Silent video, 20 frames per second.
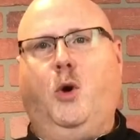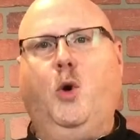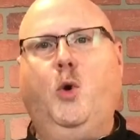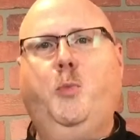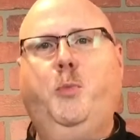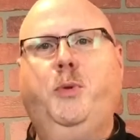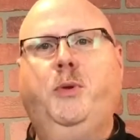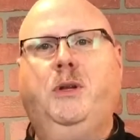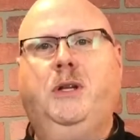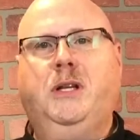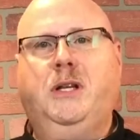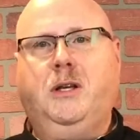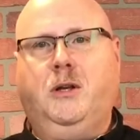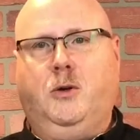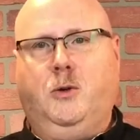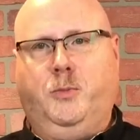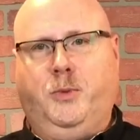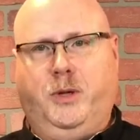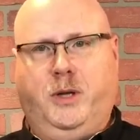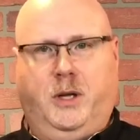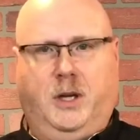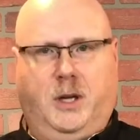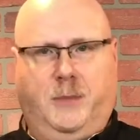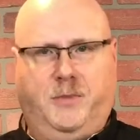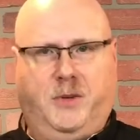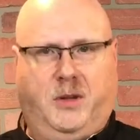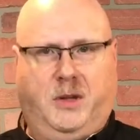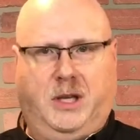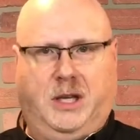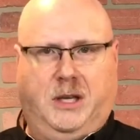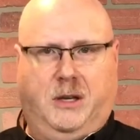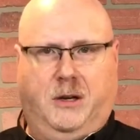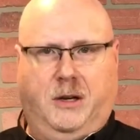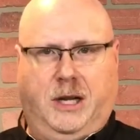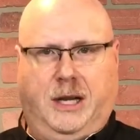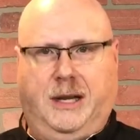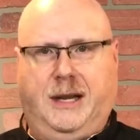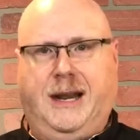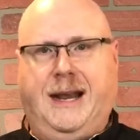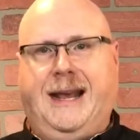openly open it up to the
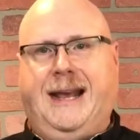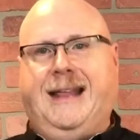internet.